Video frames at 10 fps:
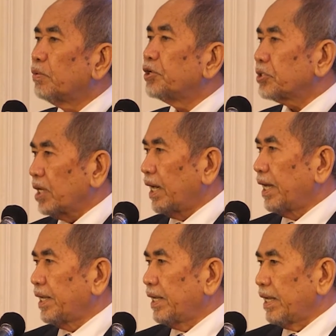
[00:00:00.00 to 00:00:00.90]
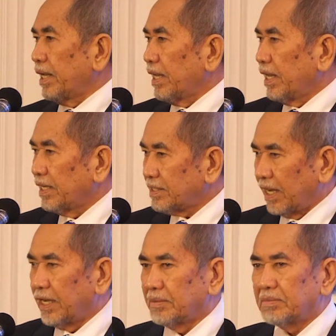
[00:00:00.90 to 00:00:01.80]
which as
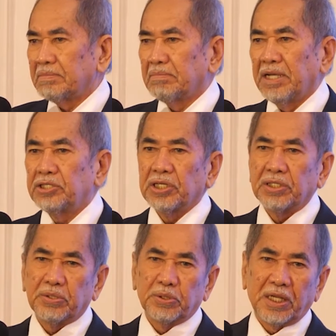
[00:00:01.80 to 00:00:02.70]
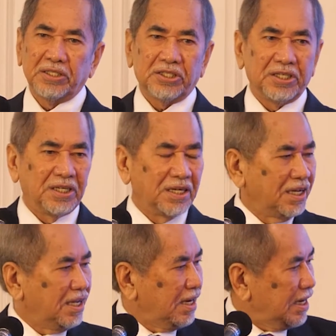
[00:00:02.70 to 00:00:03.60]
I had mentioned to Tan Sri
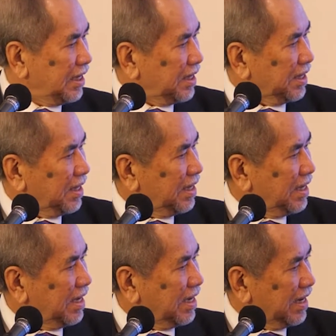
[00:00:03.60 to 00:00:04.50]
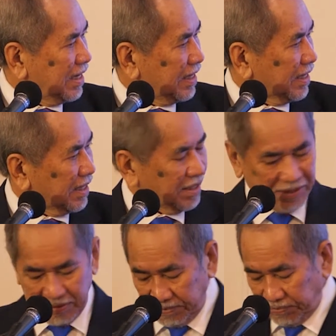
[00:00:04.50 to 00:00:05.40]
Lee earlier,
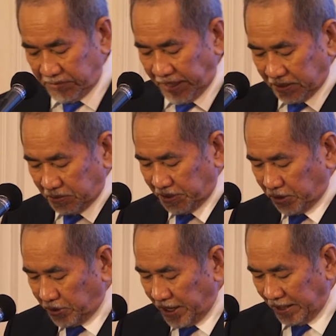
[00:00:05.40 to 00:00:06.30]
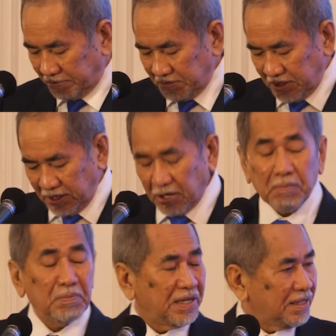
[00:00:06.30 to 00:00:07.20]
that we don't have
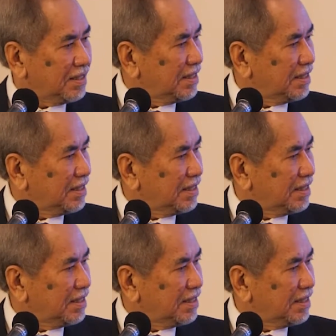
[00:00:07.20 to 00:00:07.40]
complete